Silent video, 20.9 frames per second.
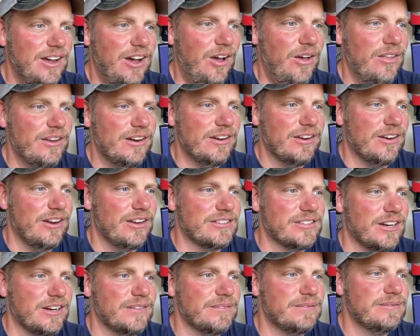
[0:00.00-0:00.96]
Oh, there you
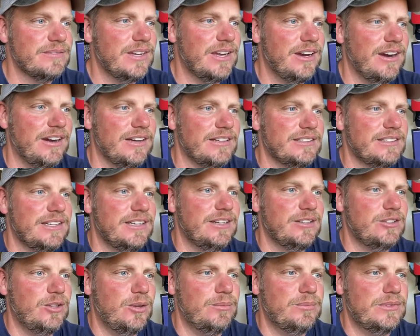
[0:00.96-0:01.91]
guys are. All right,
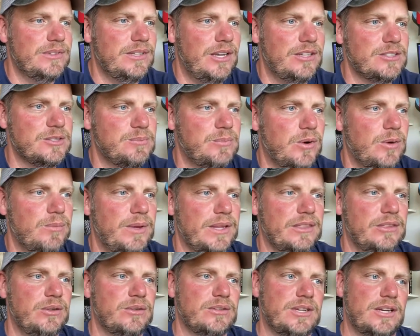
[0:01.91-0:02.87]
uh, don't tell us more about
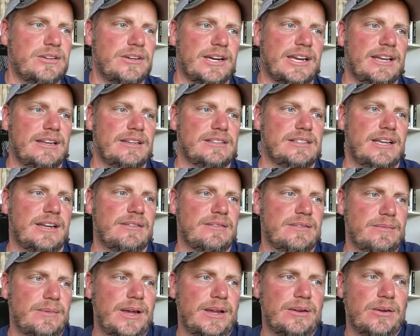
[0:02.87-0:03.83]
the new Tundra. I can't
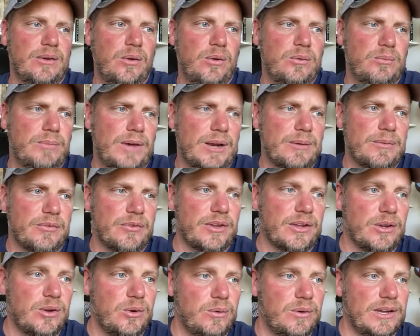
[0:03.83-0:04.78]
decide by an old model before
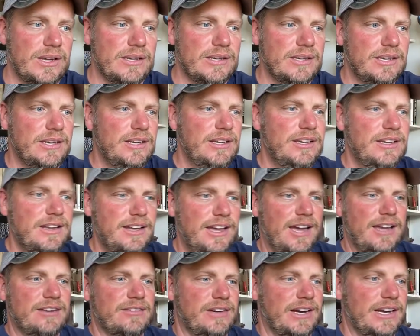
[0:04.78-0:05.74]
they go away.
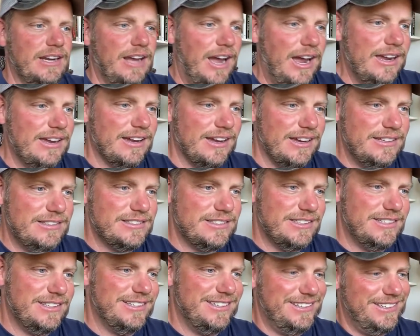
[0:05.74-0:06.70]
I can write, hi, guys.
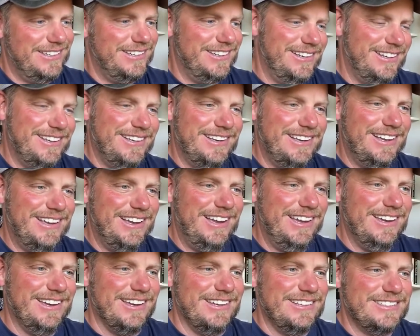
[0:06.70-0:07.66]

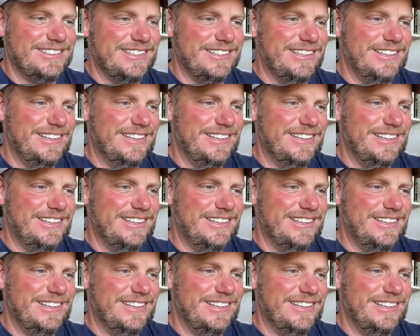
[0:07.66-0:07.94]
Hi guys.